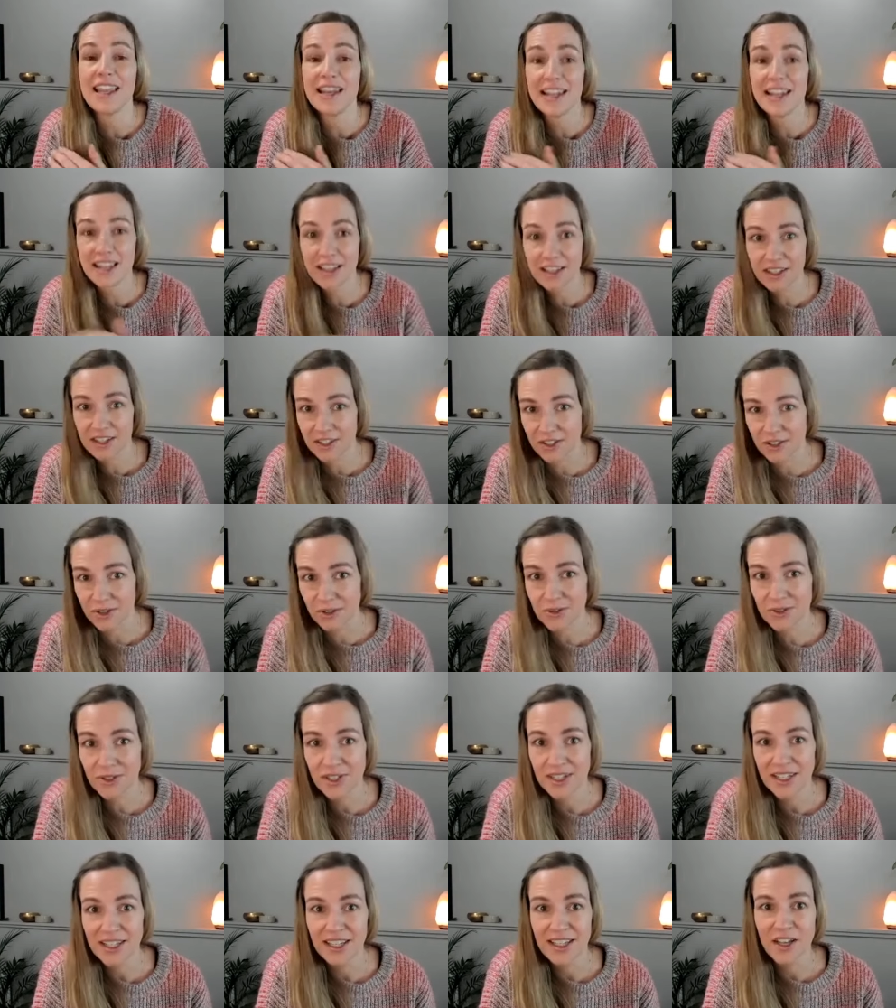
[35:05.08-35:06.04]
any
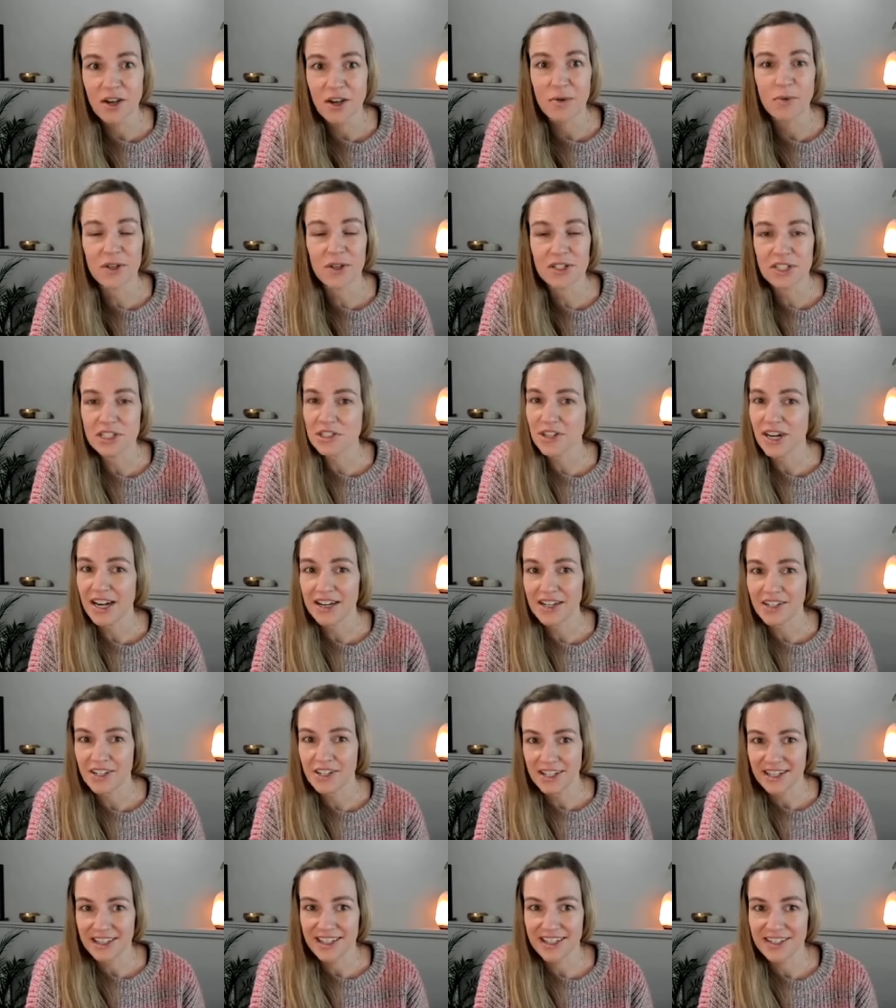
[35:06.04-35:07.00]
clue what
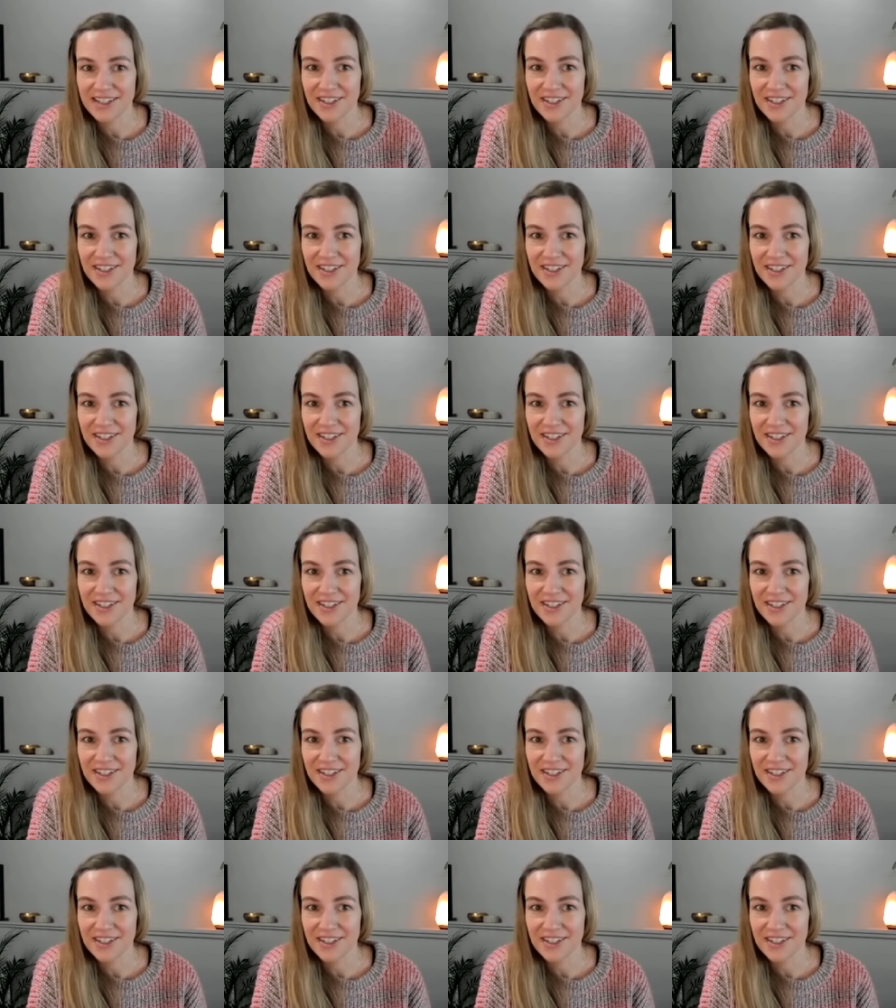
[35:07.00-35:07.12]
strategy